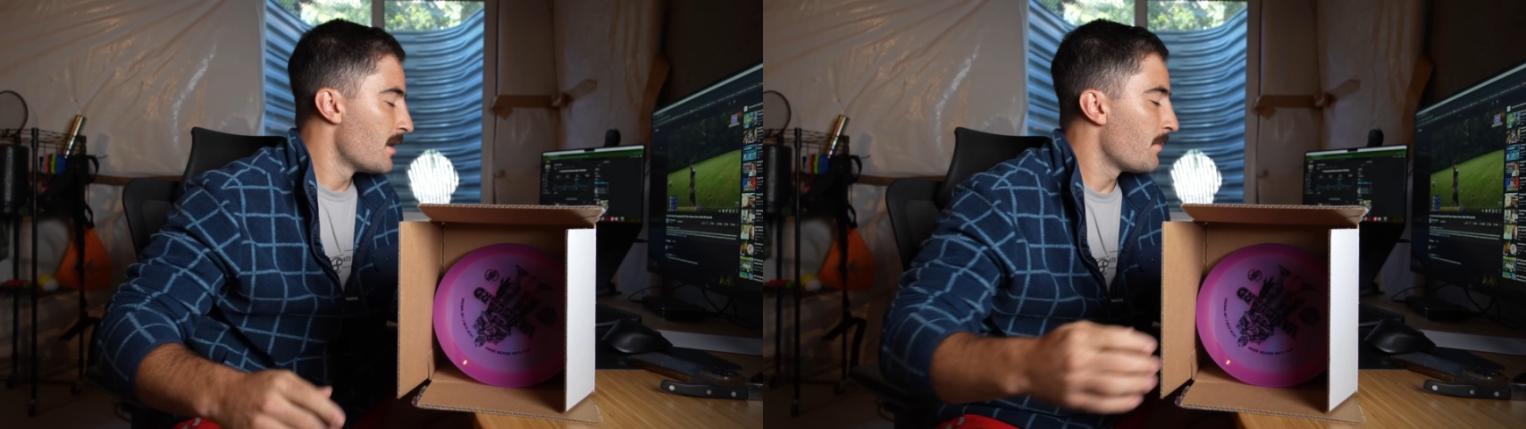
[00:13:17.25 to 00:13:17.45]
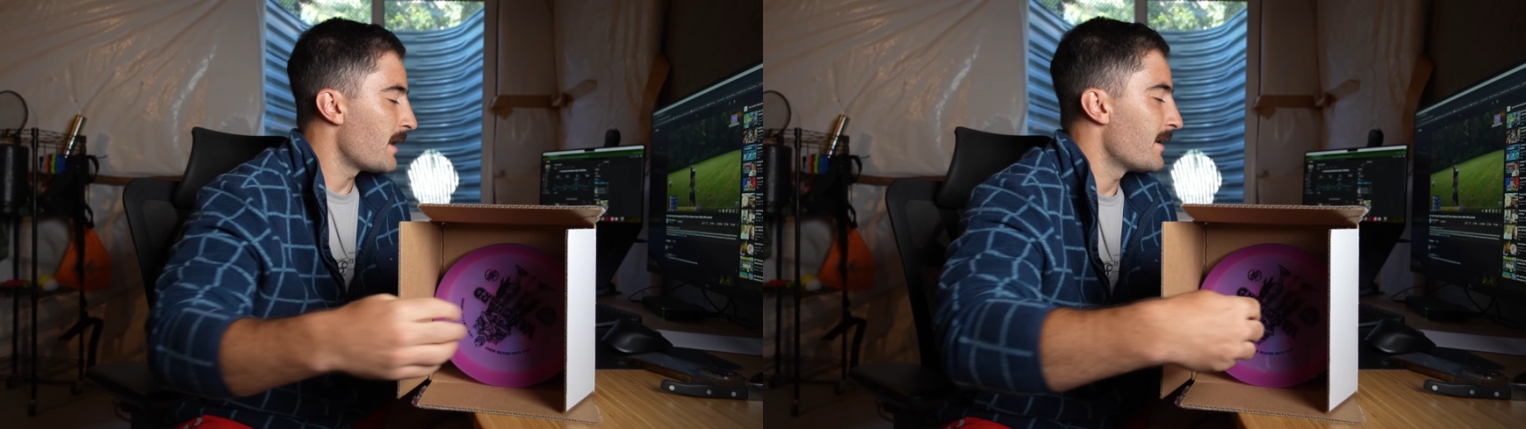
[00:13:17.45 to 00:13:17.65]

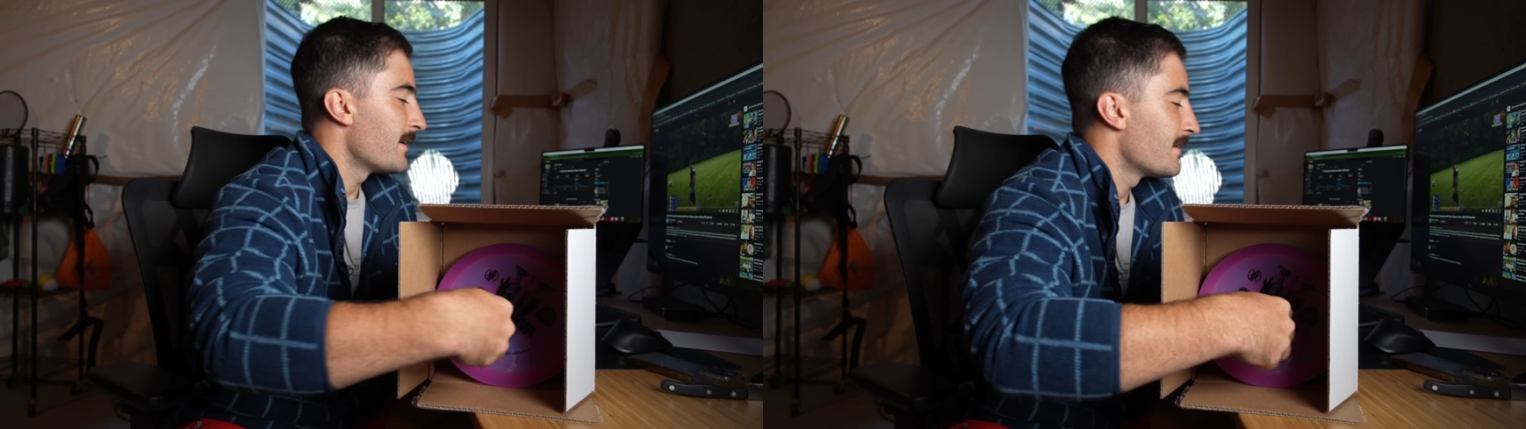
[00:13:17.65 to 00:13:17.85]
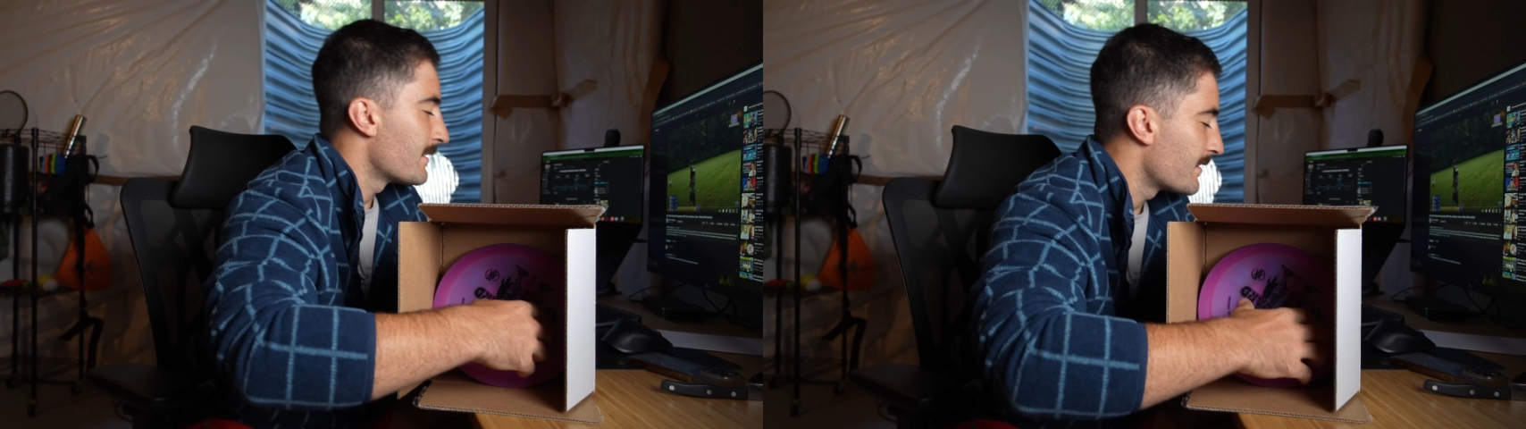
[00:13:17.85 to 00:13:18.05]
But,
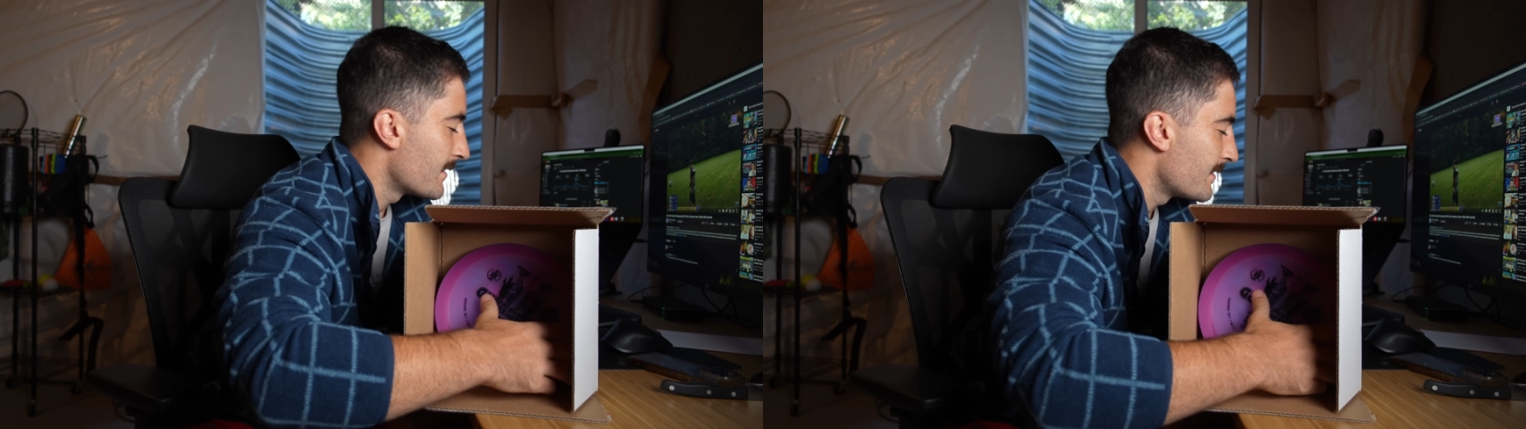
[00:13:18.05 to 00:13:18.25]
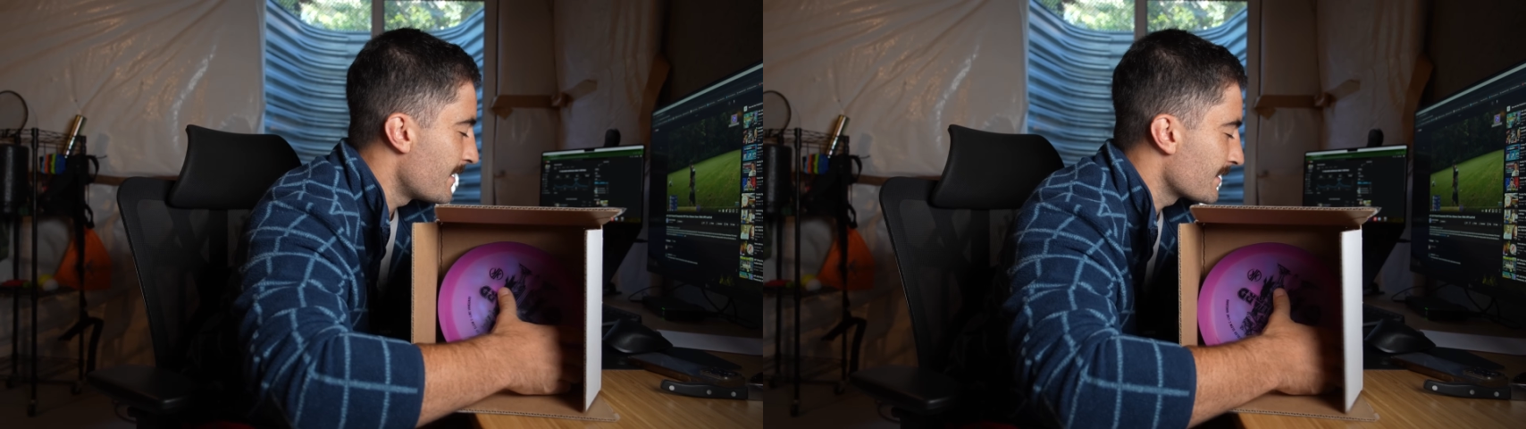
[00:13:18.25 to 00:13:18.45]

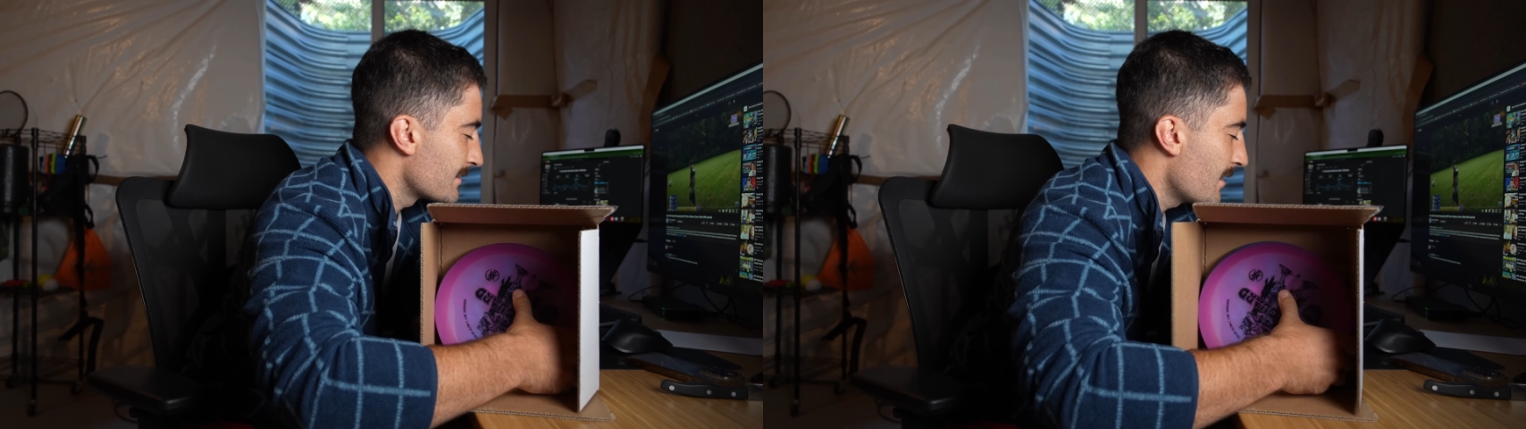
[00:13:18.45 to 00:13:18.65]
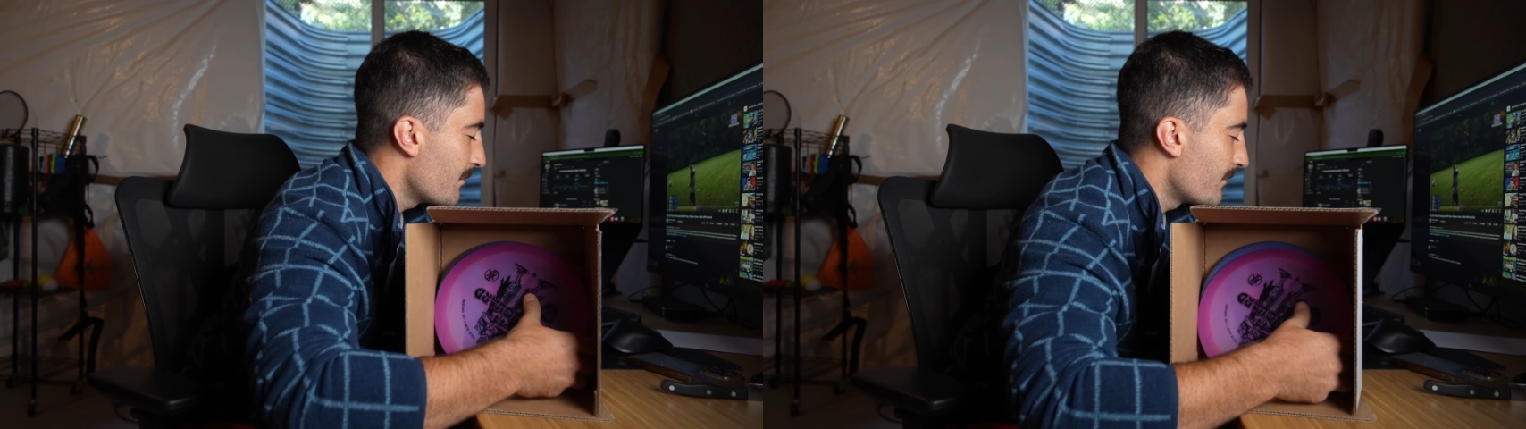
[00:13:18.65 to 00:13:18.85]

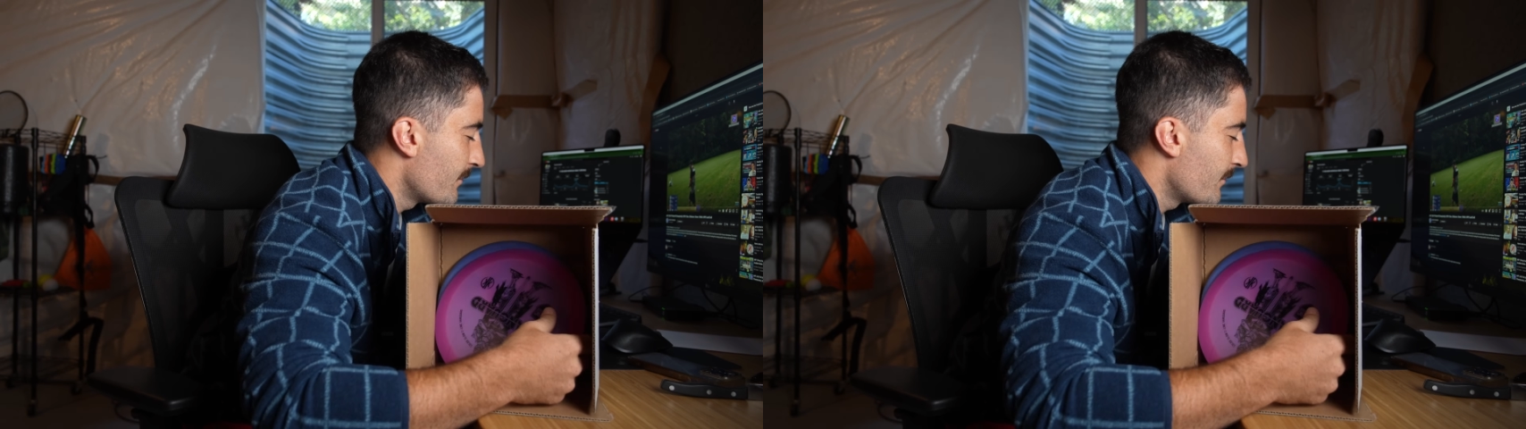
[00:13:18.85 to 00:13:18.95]
next up.